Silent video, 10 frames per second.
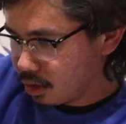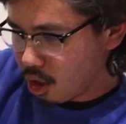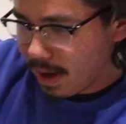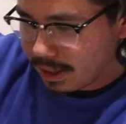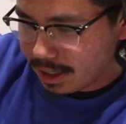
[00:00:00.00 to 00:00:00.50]
Go
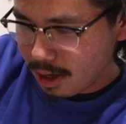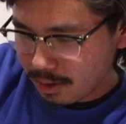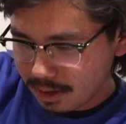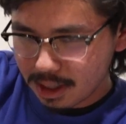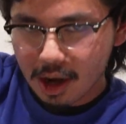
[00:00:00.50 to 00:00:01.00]
back
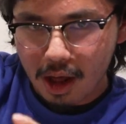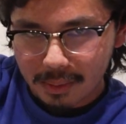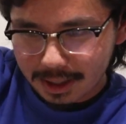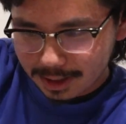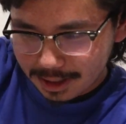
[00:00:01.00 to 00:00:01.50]
down. Hold
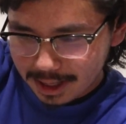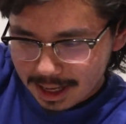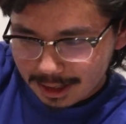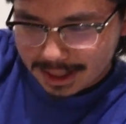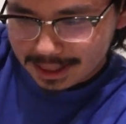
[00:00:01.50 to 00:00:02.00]
up.
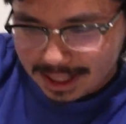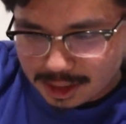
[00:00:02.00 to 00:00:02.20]
Look at that thing